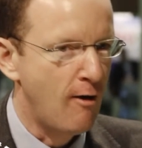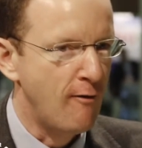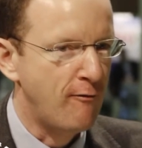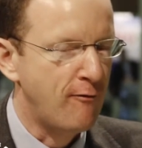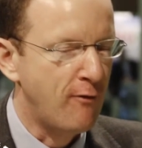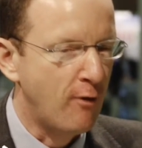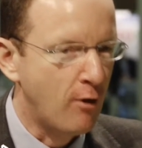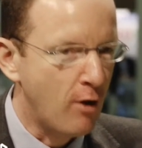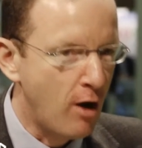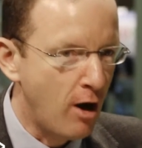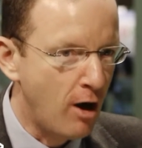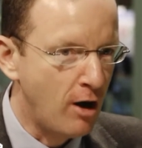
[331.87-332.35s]

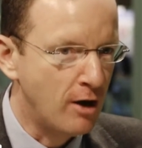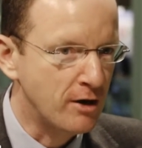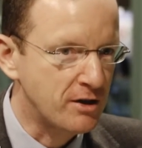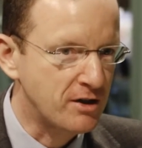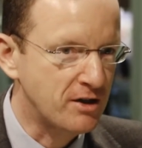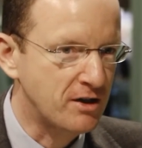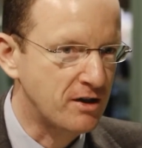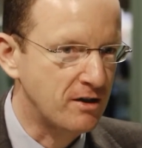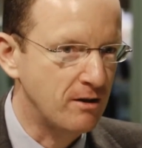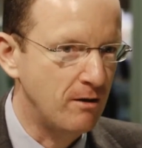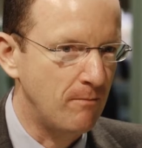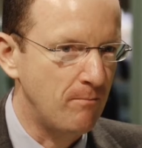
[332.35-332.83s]
For
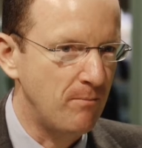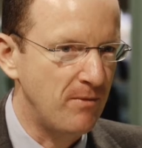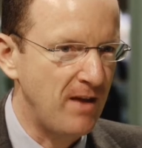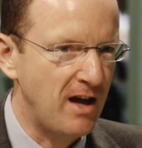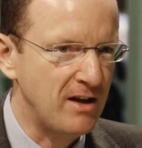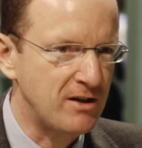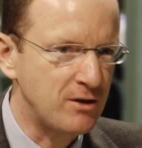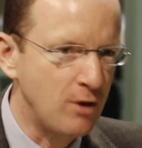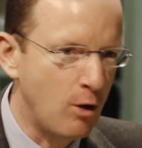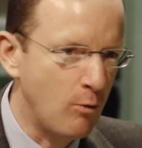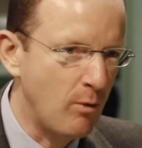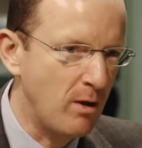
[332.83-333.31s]
us,
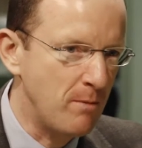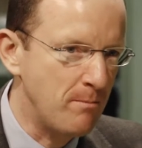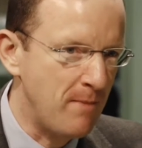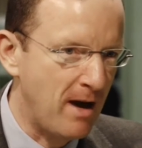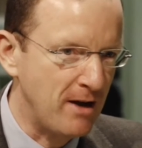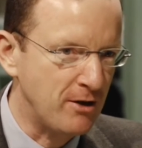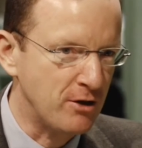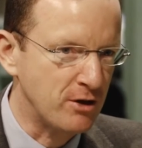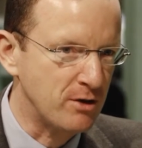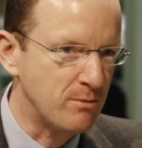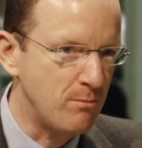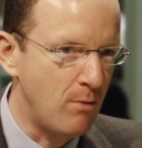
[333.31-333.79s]
that's not what
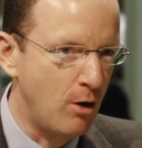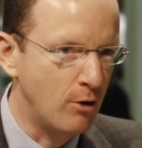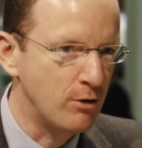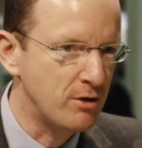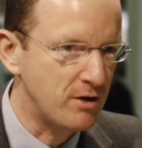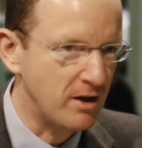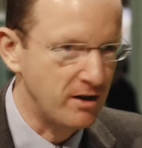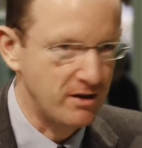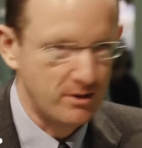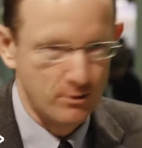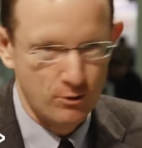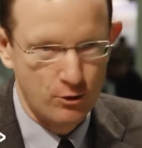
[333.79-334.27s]
matters
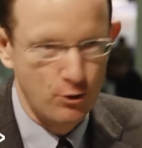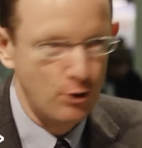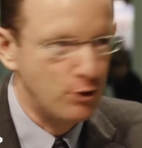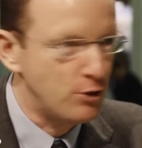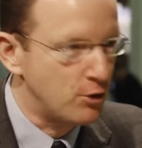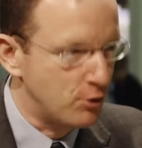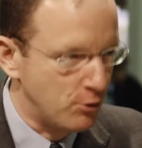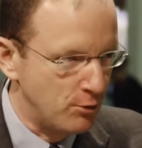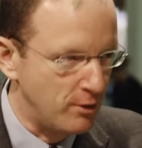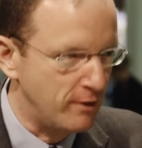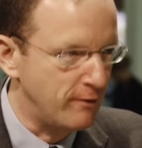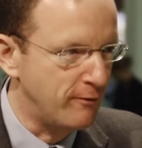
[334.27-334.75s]
most. It's
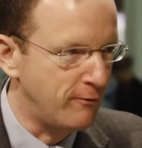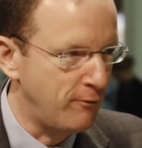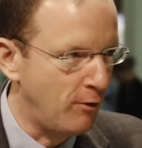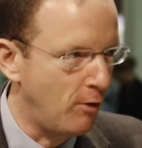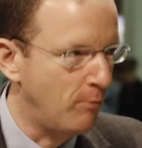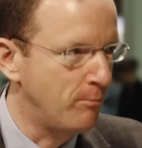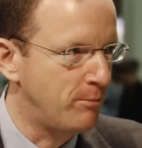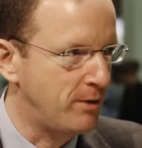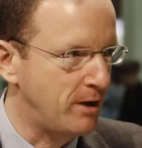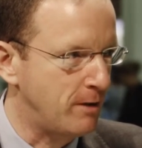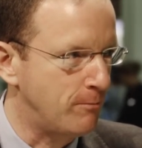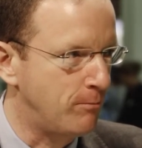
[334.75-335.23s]
good to
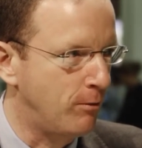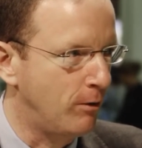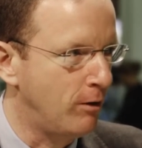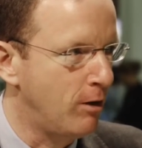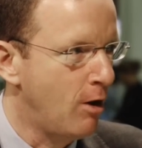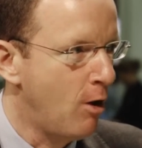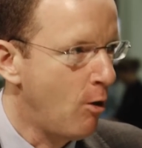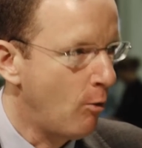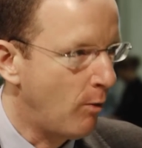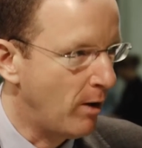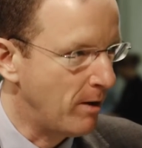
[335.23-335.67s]
inform people.